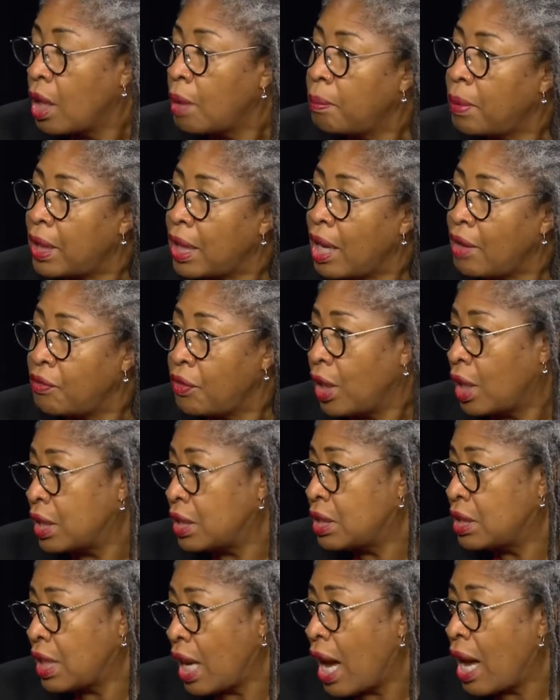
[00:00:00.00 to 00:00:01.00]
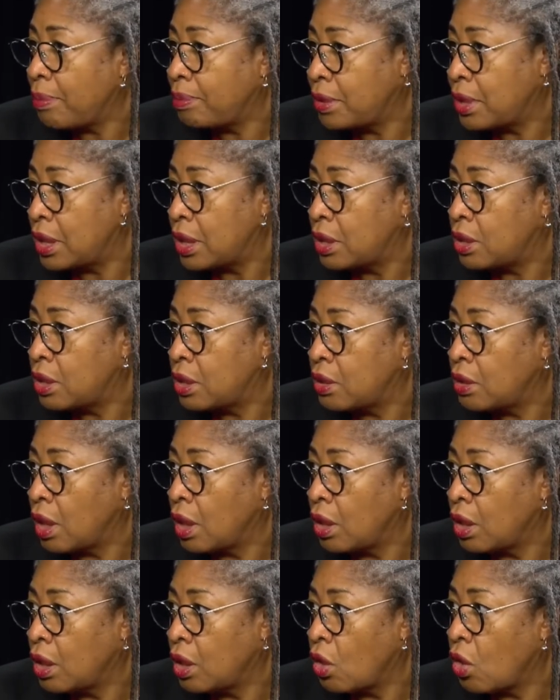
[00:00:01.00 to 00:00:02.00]
But I've adopted
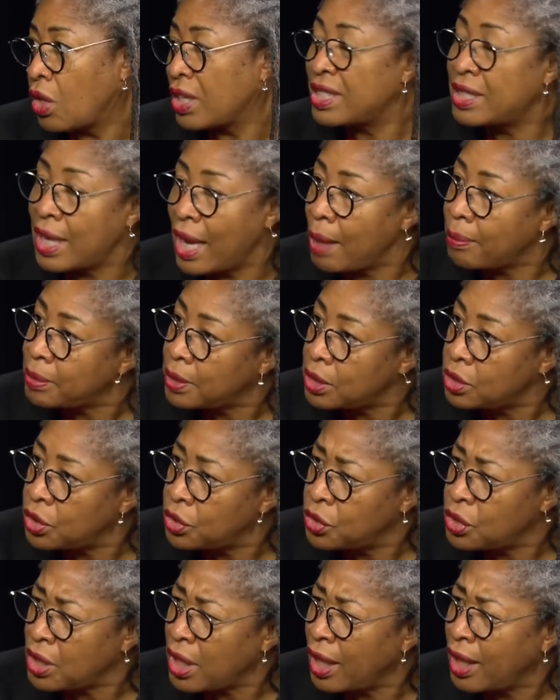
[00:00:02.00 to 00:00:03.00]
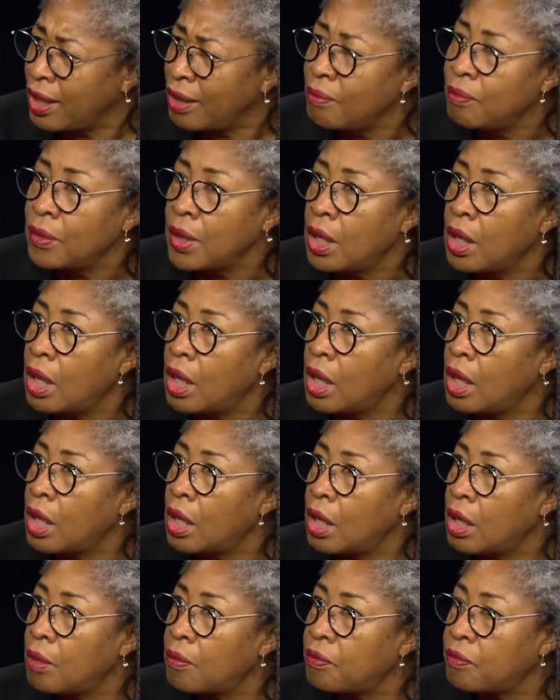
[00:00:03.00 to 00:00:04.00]
uh, or adapted, you say,
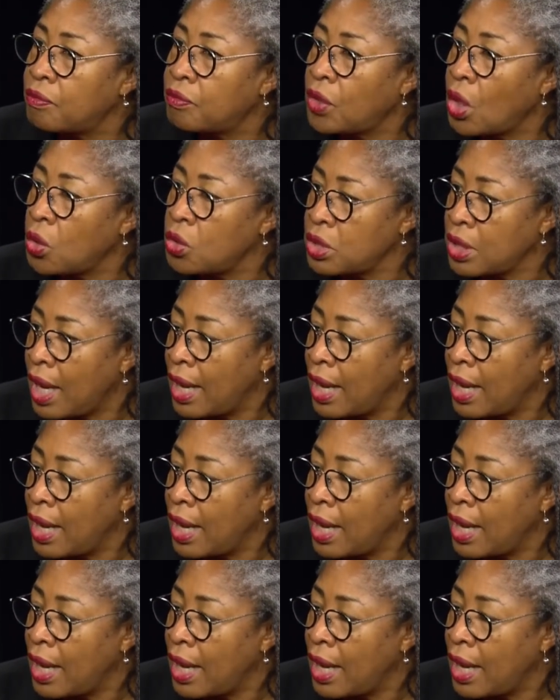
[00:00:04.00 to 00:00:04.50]
um, those